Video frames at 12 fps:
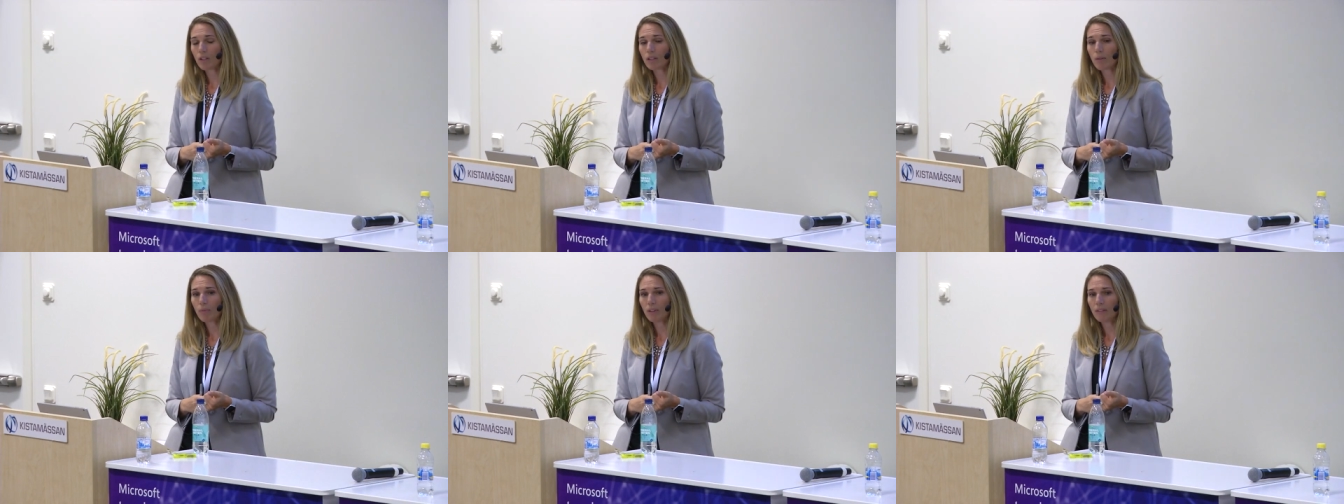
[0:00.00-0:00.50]

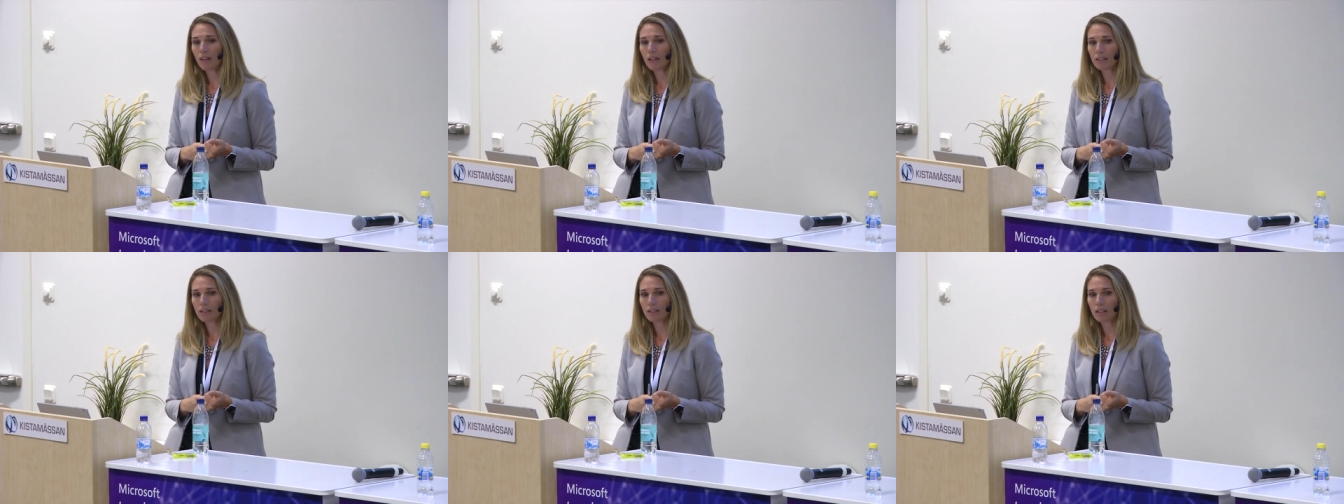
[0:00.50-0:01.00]
something
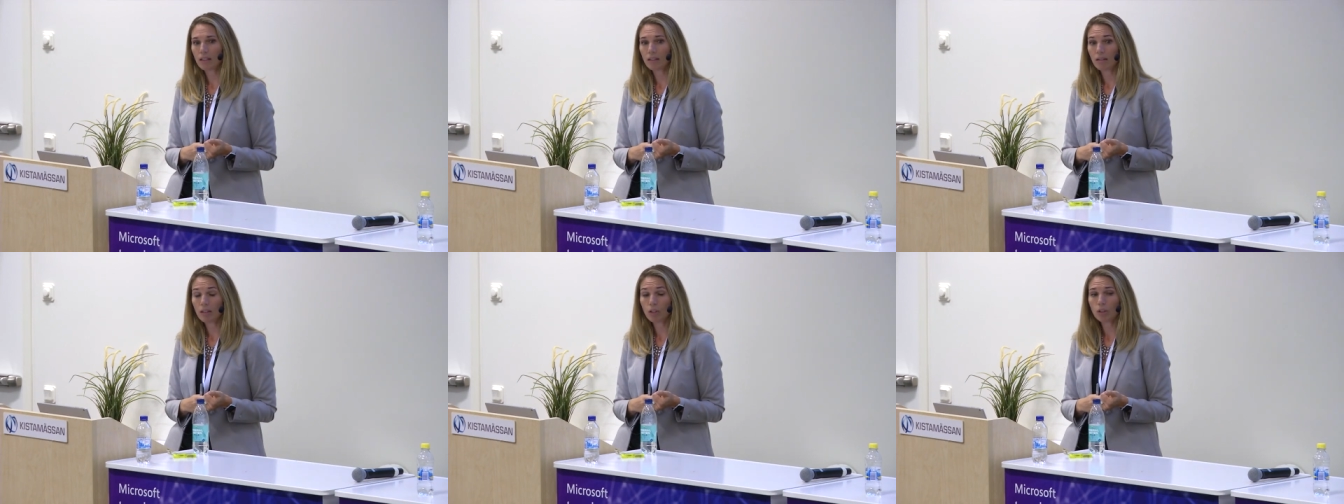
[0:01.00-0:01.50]
that
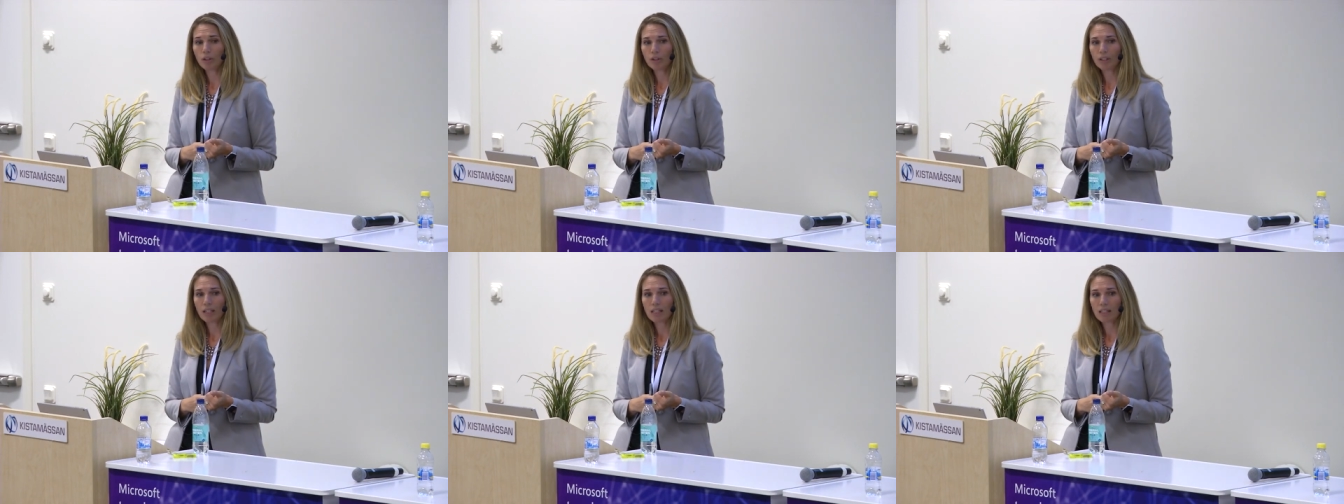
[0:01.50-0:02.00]
uh, is good
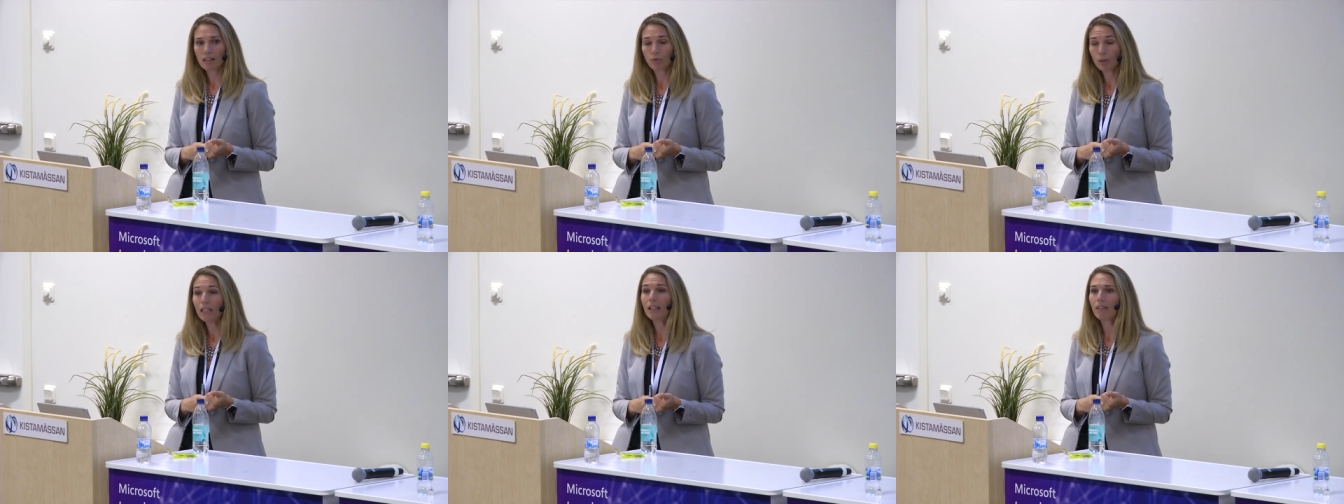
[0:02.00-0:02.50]
learning is
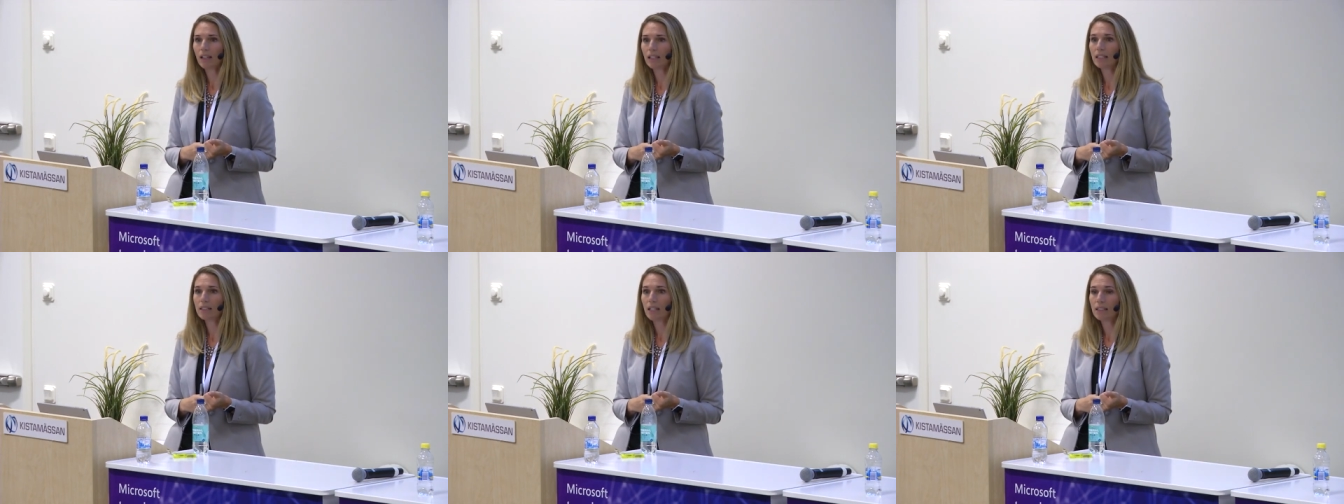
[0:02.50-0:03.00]
really that
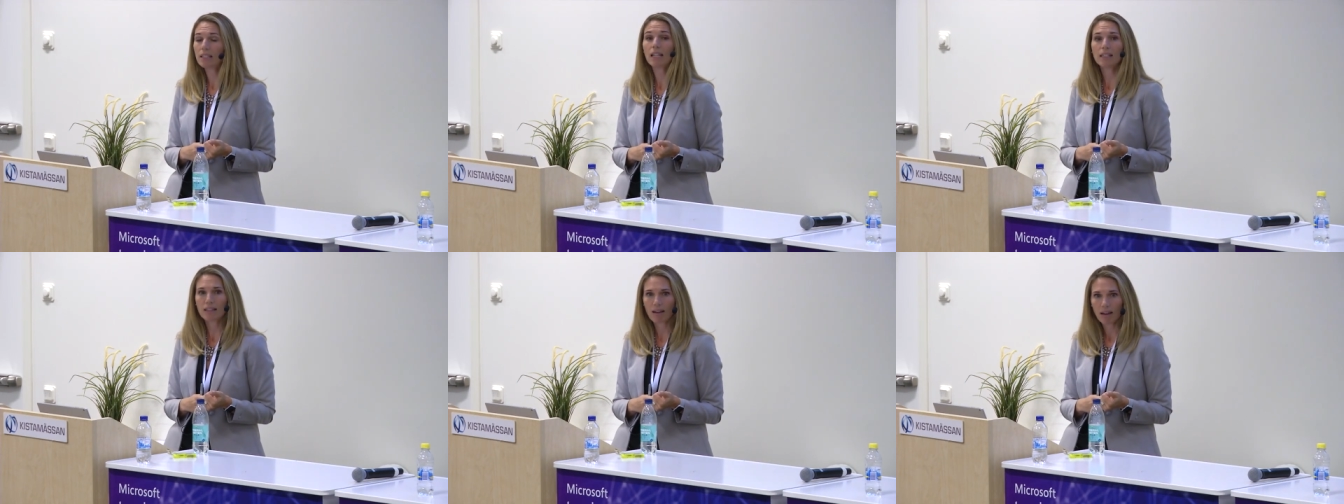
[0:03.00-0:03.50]
it, it
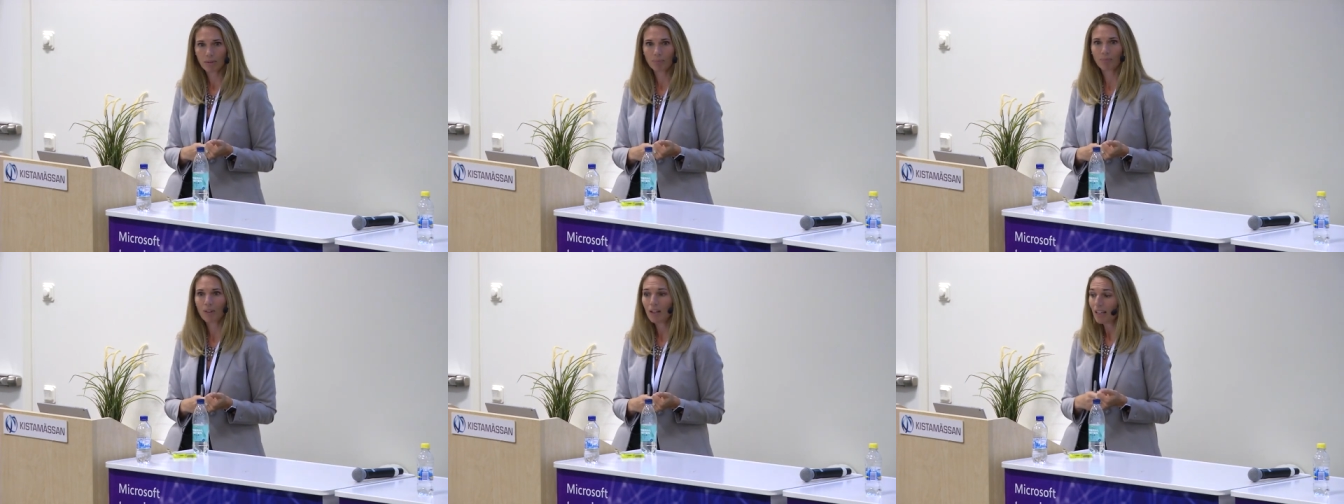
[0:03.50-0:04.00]
takes
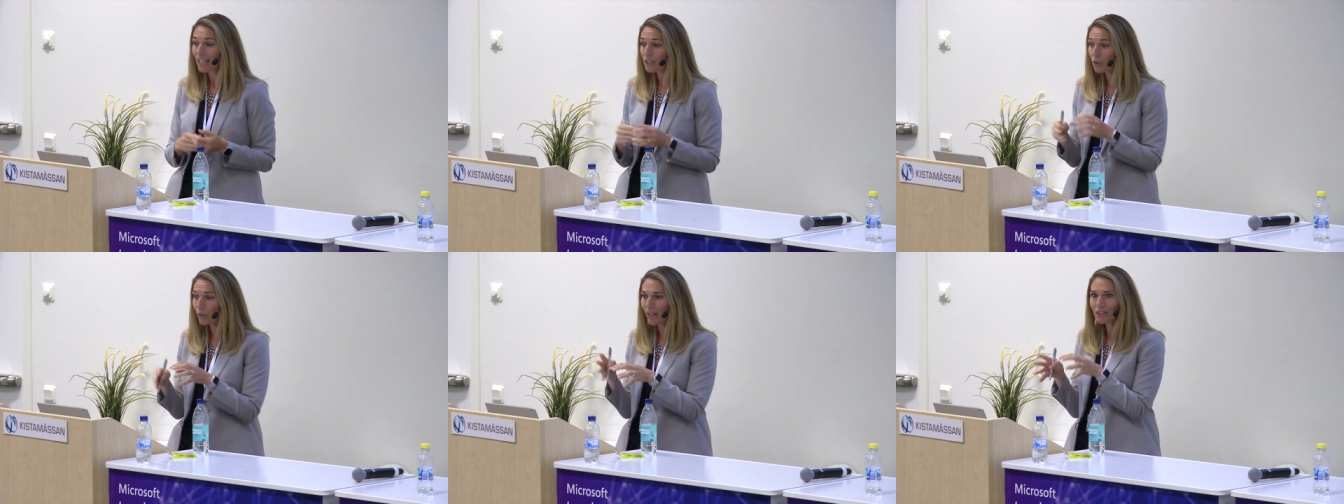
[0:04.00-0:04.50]
time.
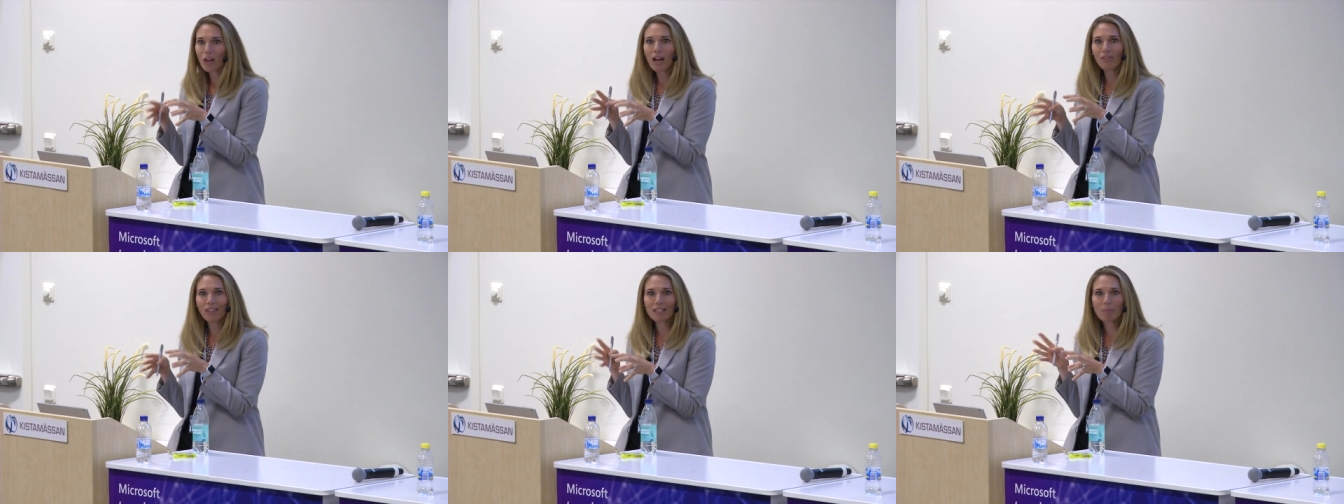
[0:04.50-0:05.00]
It's great to
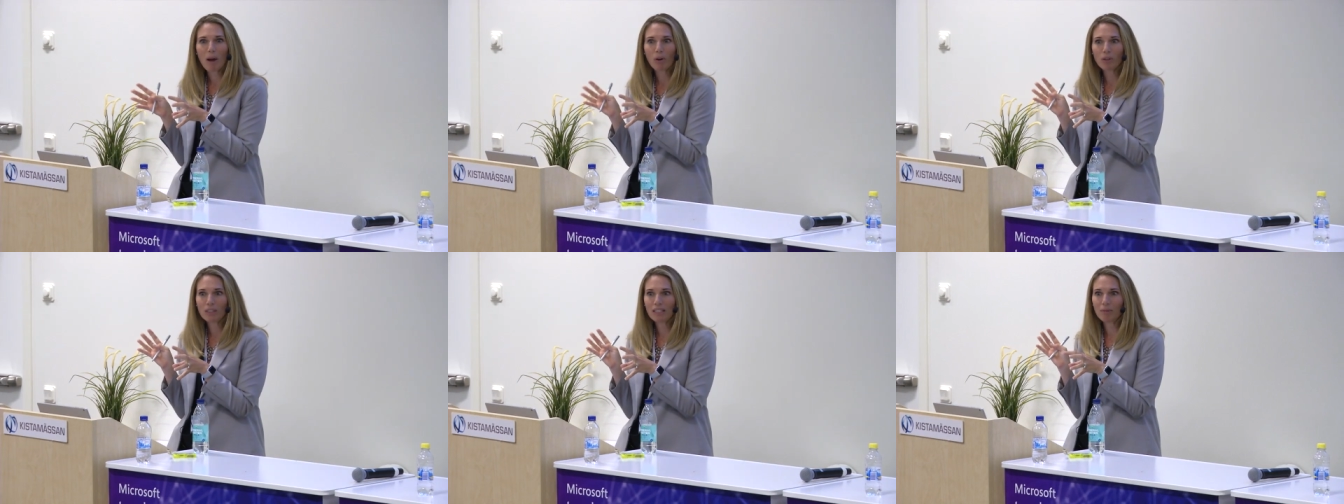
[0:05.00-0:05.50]
have these
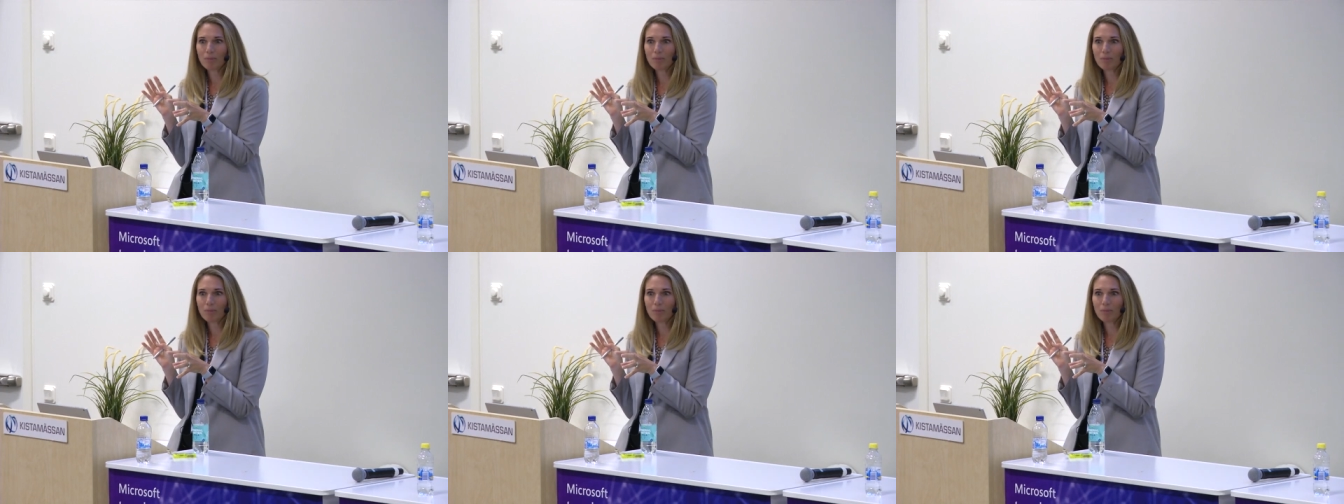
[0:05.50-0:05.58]
power